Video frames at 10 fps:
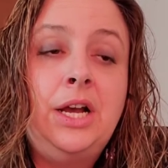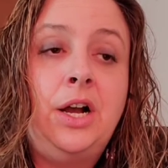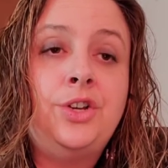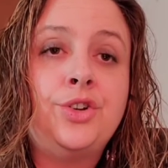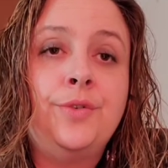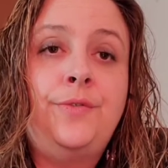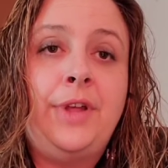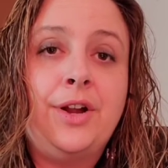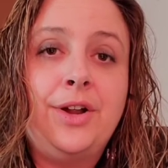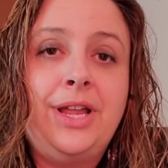under
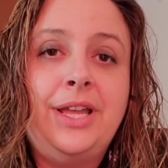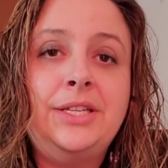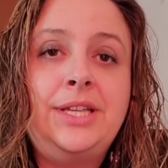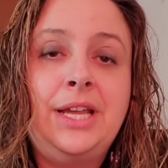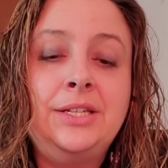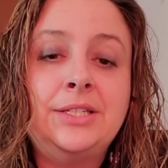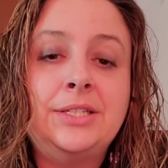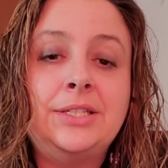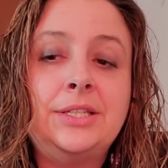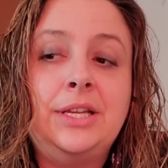very intense
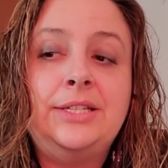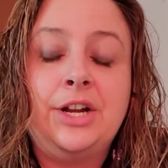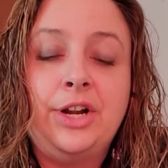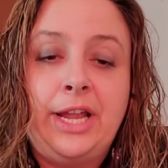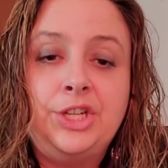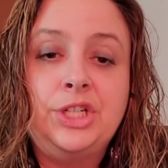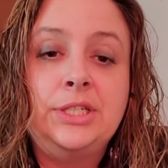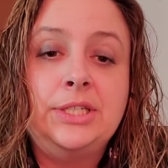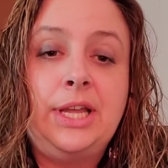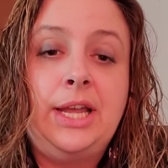interrogations.
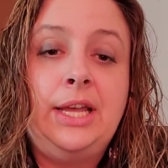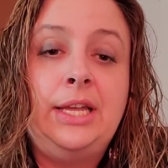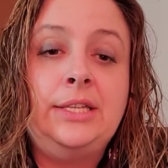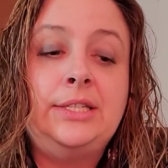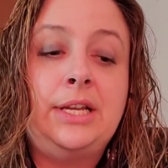And,